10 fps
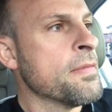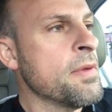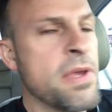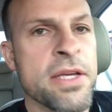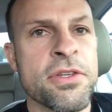
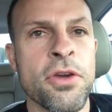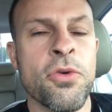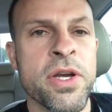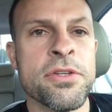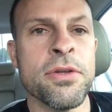let me ask you a
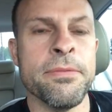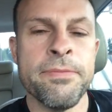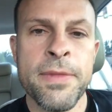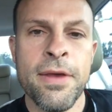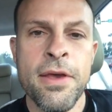
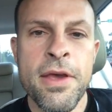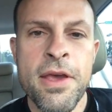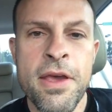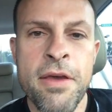question.